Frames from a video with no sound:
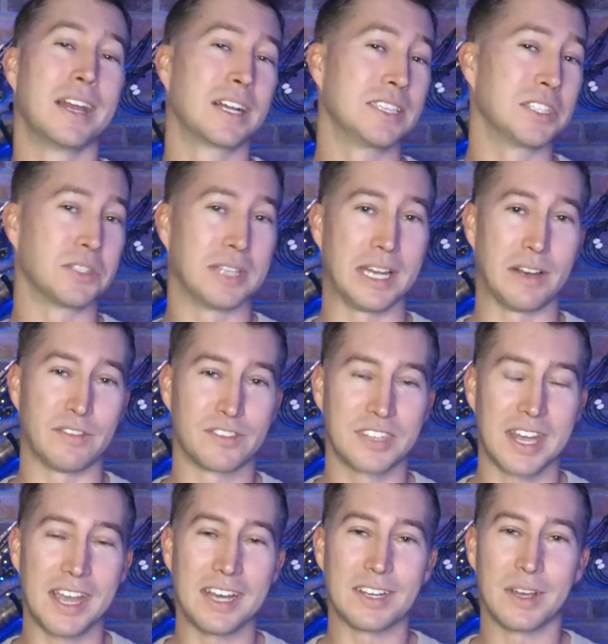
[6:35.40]
clear line of
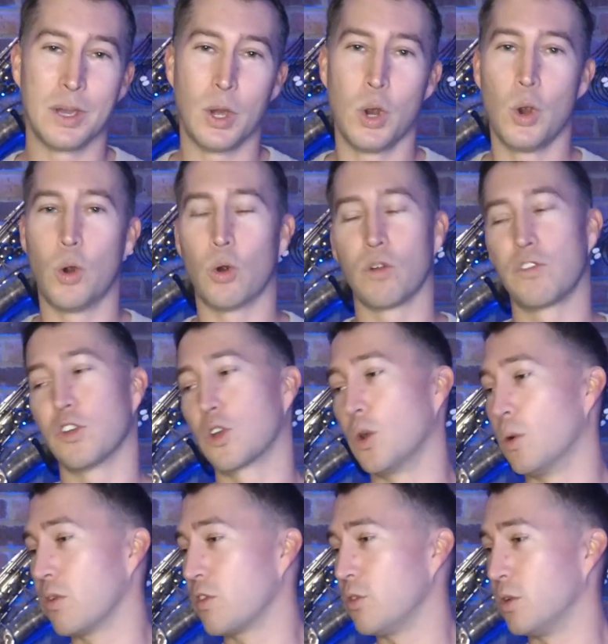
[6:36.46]
sight, or if you're
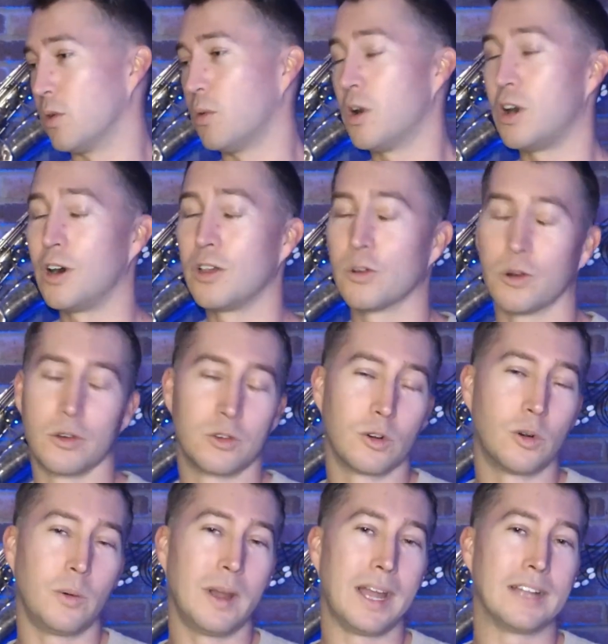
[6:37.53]
going through a wall or a
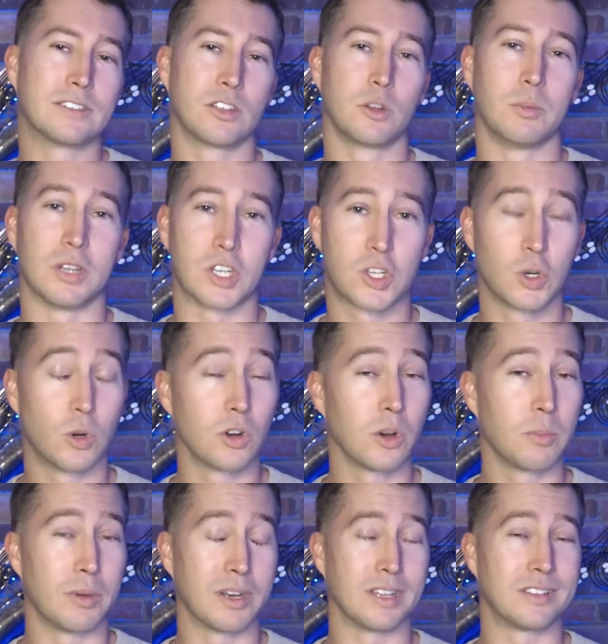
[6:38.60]
doorway, it's a little bit
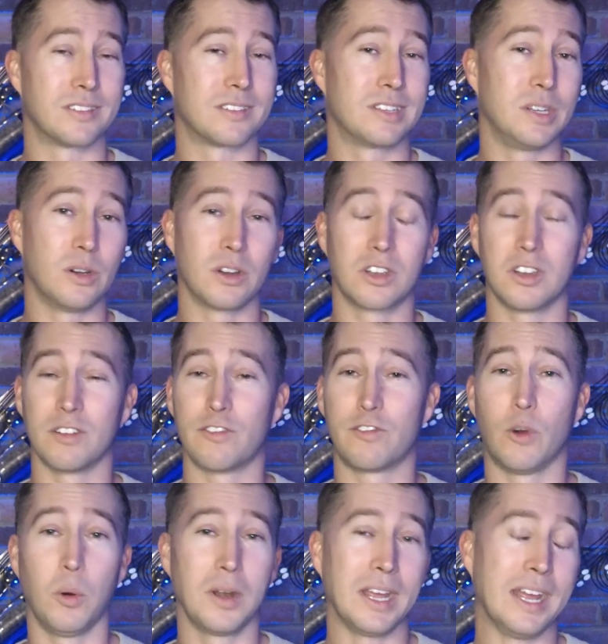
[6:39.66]
shorter, but it's still a good
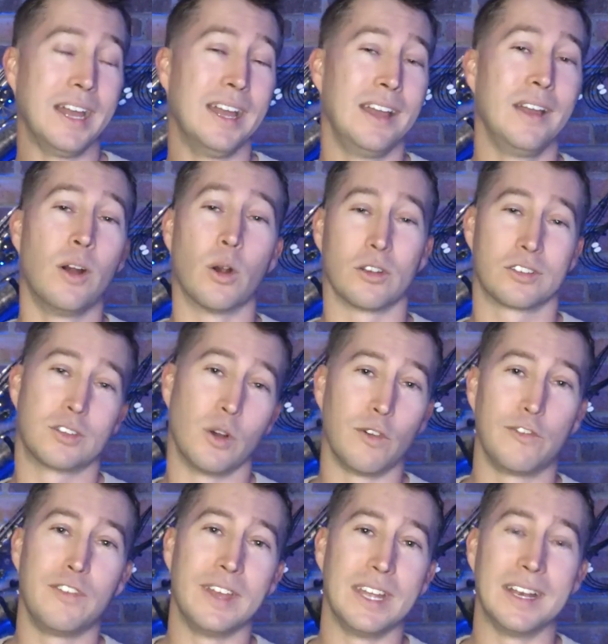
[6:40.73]
40 or so
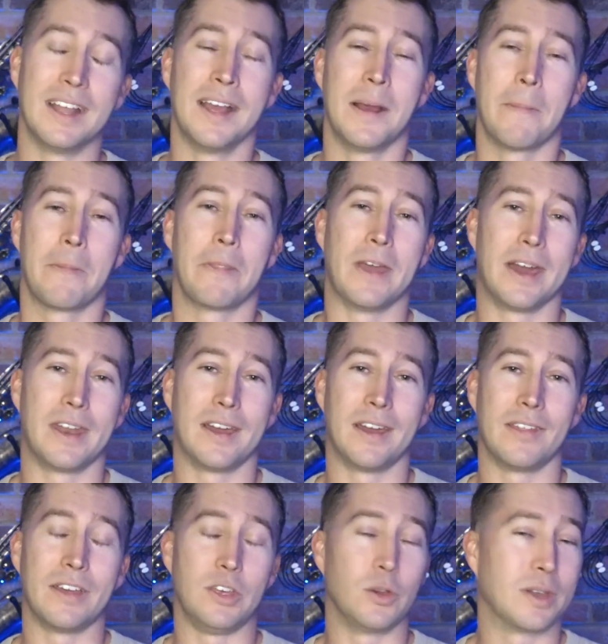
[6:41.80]
feet
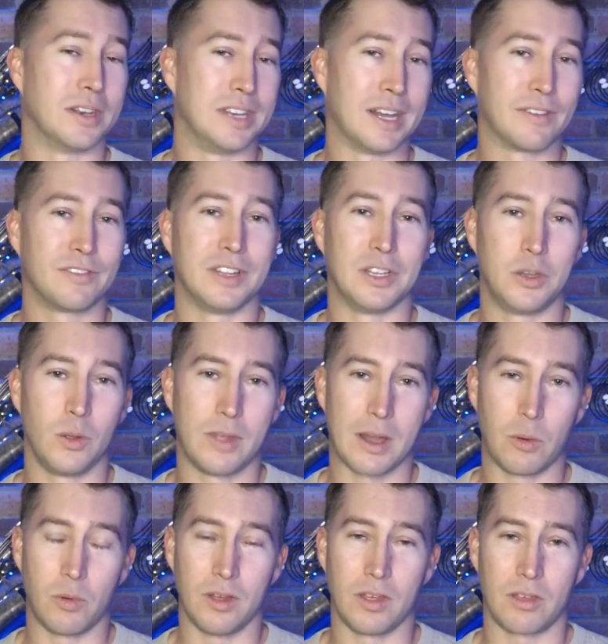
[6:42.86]
that you can definitely do
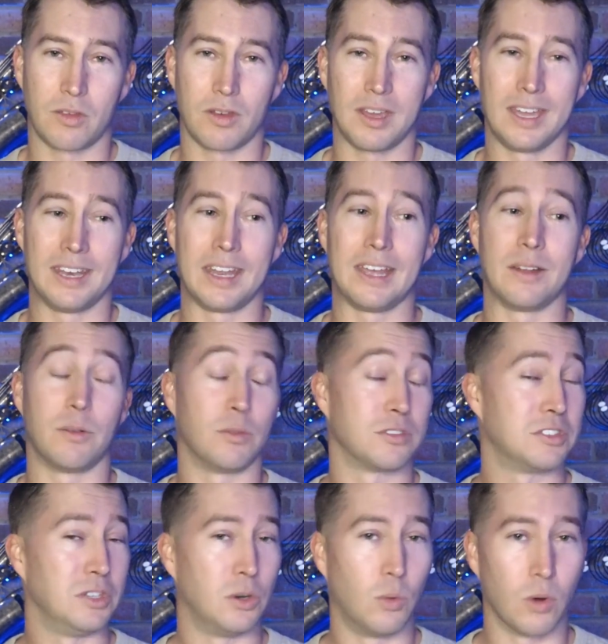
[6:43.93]
that with, and that it will
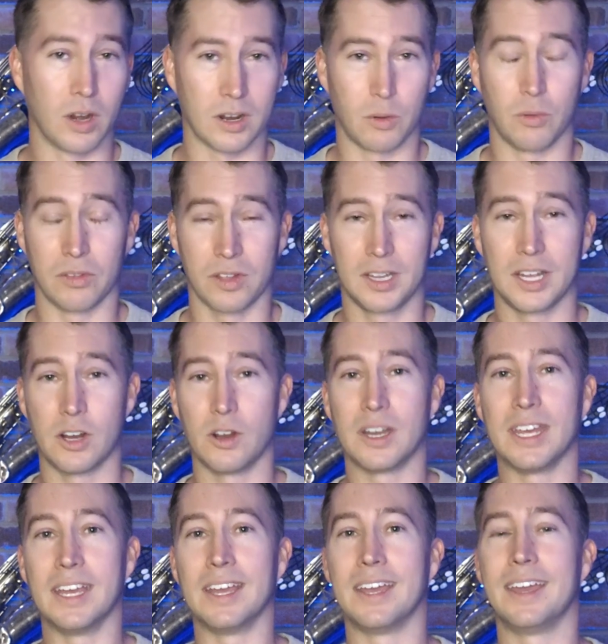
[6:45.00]
still work with
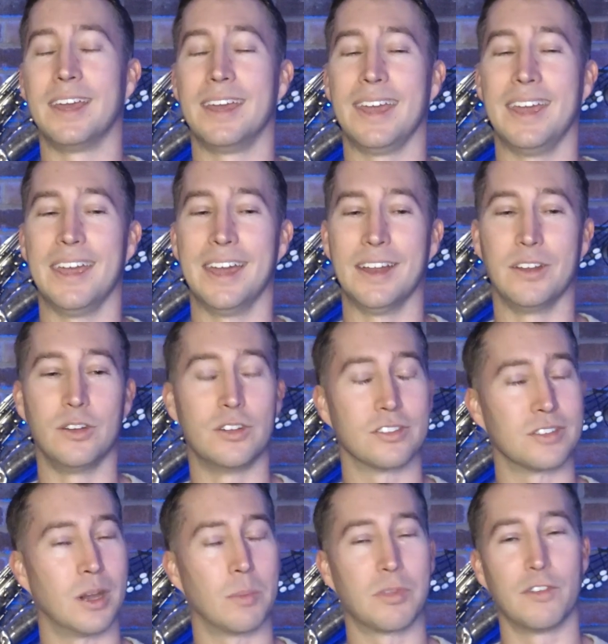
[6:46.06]
clarity, and you
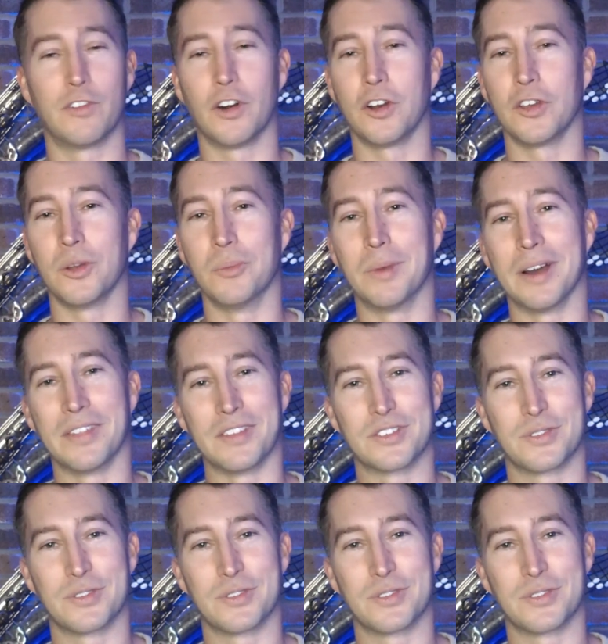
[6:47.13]
just up the volume on the